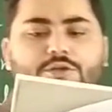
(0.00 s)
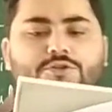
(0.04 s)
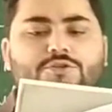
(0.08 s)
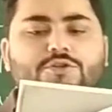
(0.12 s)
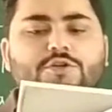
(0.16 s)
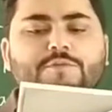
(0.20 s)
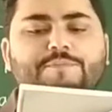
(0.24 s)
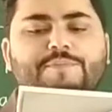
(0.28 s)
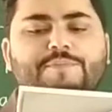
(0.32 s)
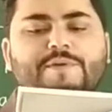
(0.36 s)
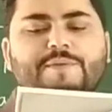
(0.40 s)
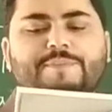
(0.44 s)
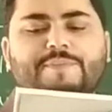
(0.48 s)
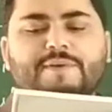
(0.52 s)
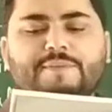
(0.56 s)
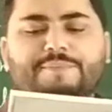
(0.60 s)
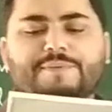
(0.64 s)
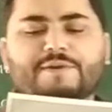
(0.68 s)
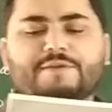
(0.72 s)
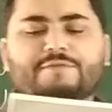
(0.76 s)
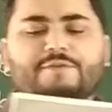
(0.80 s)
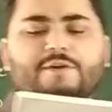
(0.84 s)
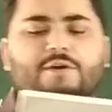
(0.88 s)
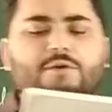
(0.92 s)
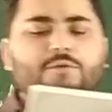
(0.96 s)
So people
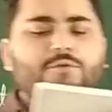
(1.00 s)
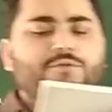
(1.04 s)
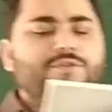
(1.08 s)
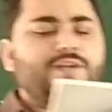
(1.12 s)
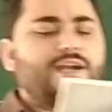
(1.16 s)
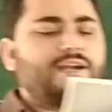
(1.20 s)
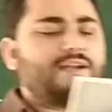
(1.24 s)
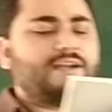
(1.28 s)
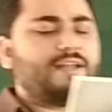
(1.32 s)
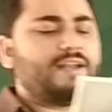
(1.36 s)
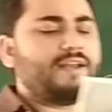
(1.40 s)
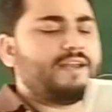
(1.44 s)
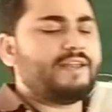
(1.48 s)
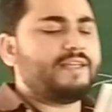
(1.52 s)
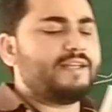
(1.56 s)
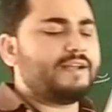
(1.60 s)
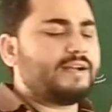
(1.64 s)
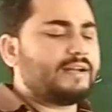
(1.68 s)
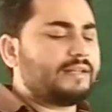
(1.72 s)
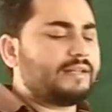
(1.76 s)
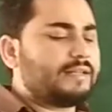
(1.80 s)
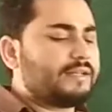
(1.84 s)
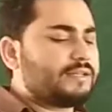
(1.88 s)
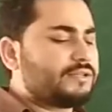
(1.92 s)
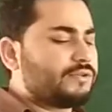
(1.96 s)
prefer to settle
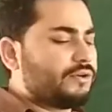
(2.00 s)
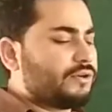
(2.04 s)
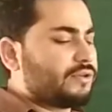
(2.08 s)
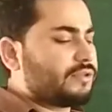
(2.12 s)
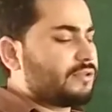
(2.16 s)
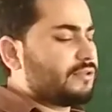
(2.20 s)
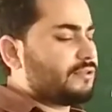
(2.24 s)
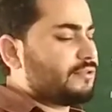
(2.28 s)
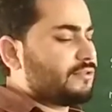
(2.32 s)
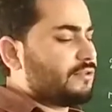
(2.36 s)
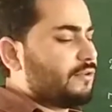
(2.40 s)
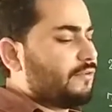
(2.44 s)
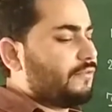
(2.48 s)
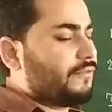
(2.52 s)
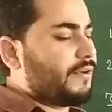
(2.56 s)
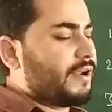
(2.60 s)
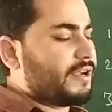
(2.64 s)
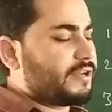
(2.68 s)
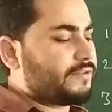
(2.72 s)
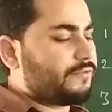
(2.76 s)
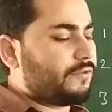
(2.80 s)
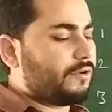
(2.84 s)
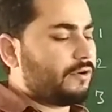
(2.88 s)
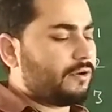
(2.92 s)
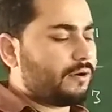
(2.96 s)
near the sources of
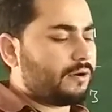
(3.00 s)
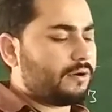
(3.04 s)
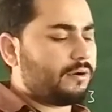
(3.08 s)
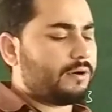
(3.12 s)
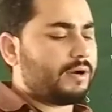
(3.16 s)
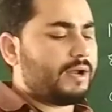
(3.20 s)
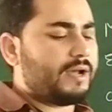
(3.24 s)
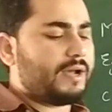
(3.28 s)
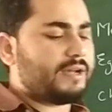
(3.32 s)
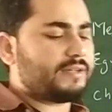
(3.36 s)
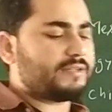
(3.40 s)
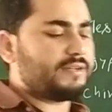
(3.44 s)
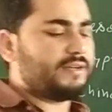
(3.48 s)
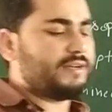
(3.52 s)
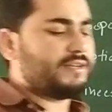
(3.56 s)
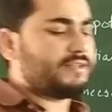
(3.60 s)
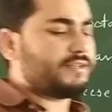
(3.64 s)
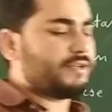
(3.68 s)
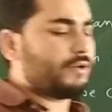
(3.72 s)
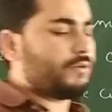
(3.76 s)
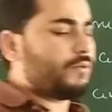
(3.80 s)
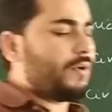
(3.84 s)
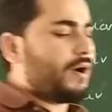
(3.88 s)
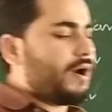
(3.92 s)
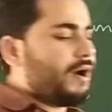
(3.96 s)
fresh water, as it
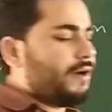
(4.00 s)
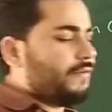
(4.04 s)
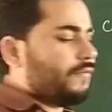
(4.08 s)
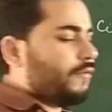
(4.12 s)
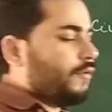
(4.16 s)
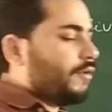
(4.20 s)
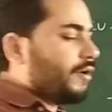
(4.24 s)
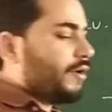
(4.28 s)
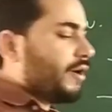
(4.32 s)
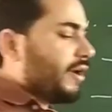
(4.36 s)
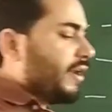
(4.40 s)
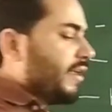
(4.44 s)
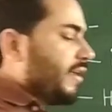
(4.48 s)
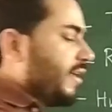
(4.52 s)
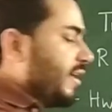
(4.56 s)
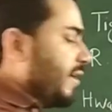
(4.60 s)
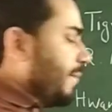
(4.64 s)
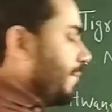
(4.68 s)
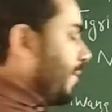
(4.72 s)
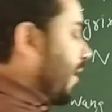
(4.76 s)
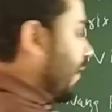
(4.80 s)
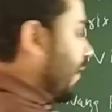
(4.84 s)
is required for drinking,